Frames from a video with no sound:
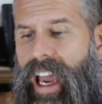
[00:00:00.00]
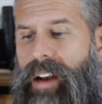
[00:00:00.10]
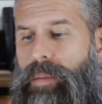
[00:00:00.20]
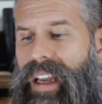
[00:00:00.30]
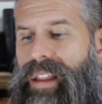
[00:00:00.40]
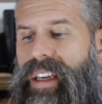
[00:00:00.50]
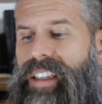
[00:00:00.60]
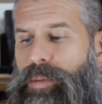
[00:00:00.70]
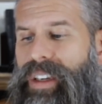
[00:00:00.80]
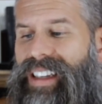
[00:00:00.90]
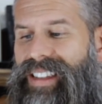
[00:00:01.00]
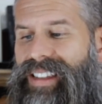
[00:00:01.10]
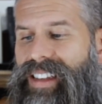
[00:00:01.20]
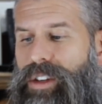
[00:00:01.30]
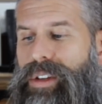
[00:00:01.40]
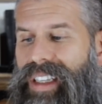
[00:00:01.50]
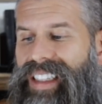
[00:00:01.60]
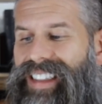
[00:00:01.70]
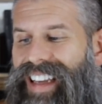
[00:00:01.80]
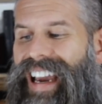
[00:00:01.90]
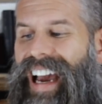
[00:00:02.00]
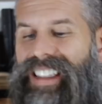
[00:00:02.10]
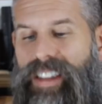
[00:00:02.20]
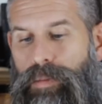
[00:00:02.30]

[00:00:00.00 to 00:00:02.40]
And may this be considered this day as